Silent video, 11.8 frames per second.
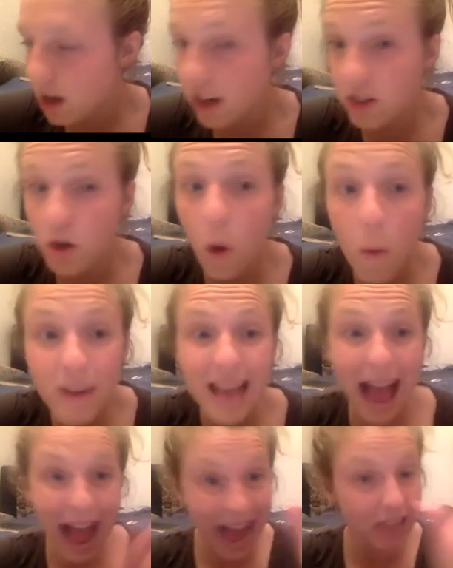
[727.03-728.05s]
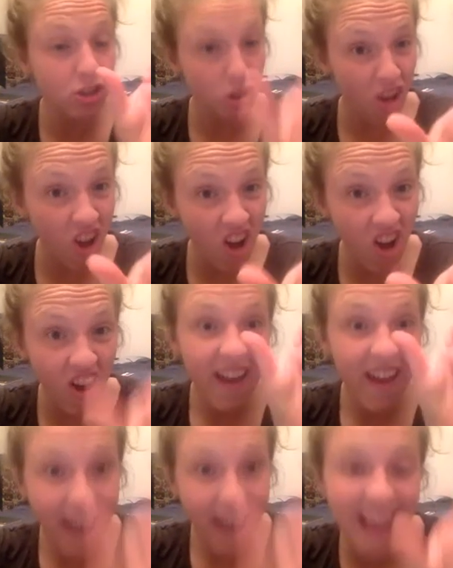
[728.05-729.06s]
It's always as long
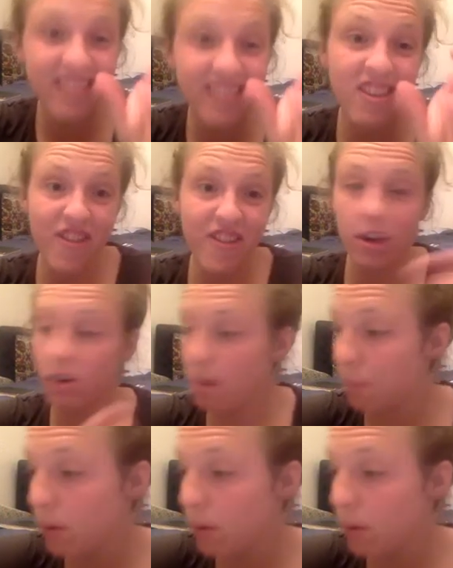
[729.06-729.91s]
as the figure number